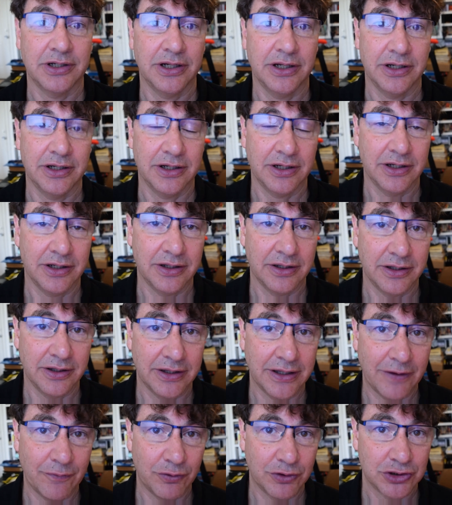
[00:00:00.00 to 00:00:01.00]

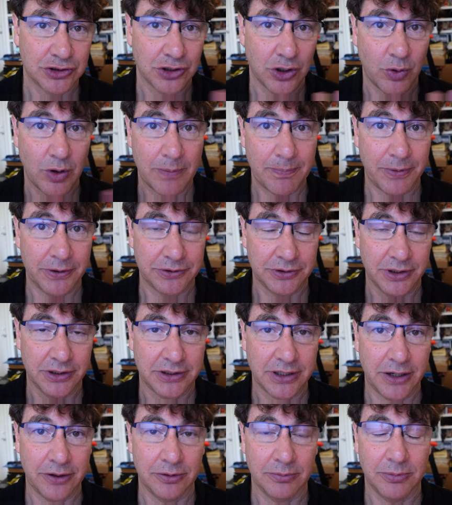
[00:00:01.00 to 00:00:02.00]
that would show up on the
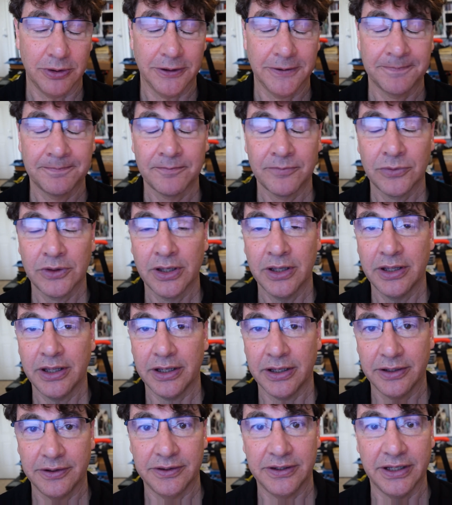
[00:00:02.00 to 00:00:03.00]
title bar.
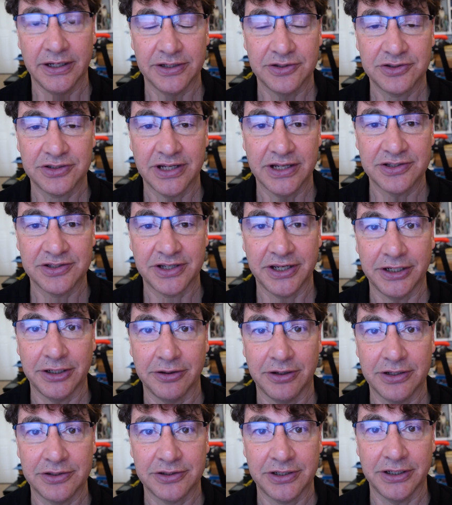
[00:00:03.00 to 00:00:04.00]
Then it's
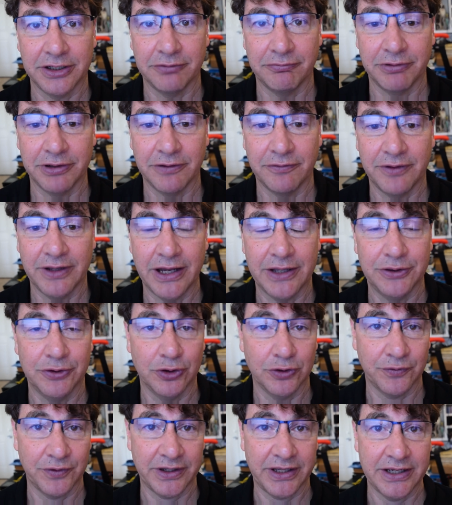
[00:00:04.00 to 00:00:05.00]
getting rid of that
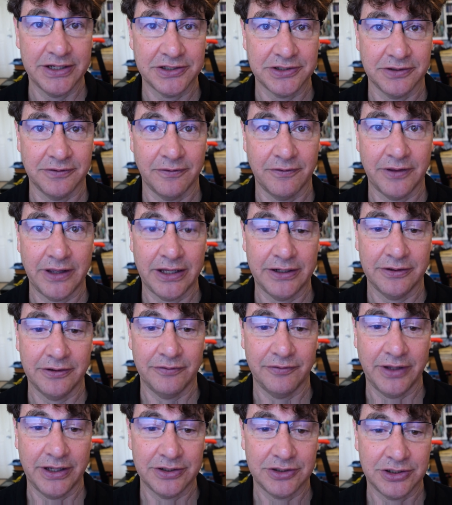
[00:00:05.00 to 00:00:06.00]
notification of
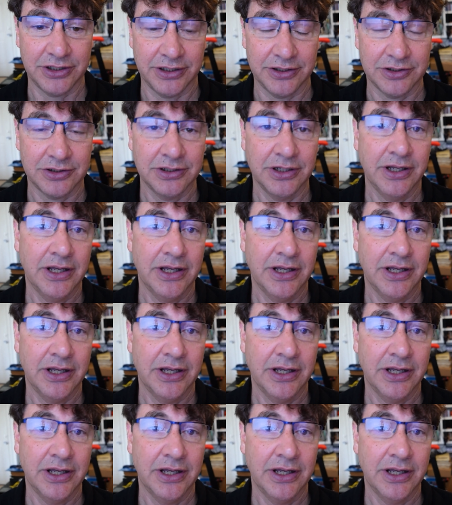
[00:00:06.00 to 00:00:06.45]
that change.